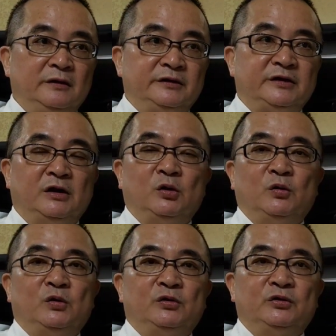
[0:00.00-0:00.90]

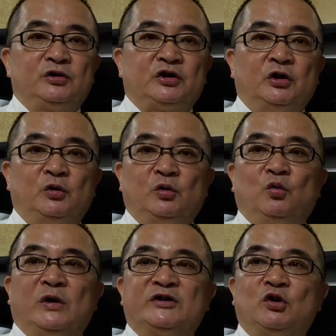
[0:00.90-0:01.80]
So
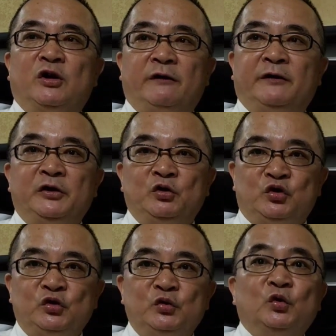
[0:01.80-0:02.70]
whatsoever you
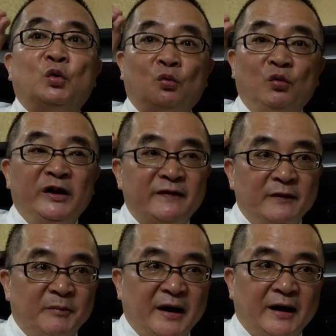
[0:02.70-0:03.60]
do
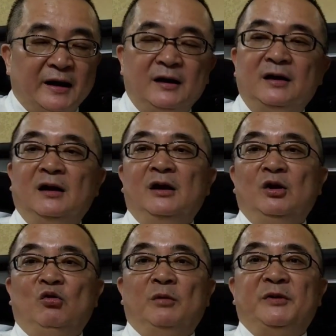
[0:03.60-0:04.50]
with the mind
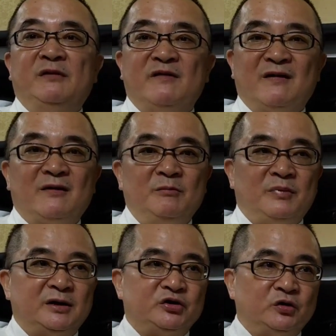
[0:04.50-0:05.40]
will be nothing
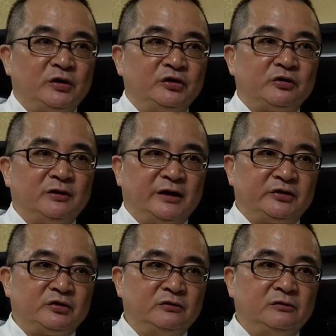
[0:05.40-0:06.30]
but your
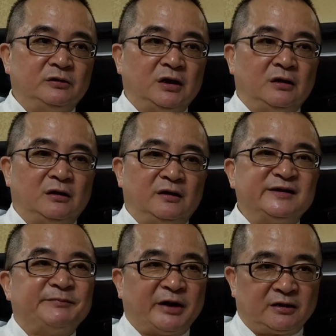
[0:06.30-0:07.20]
intellectual
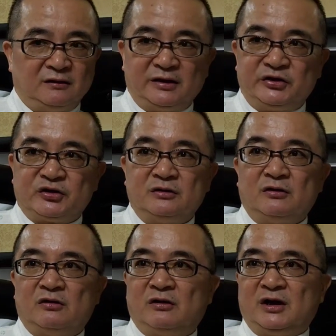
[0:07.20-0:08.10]
speculation
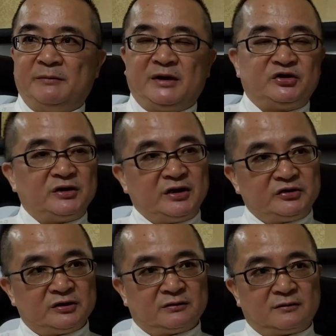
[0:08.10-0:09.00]
or
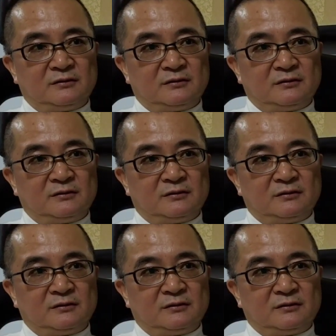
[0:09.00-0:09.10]
imagination.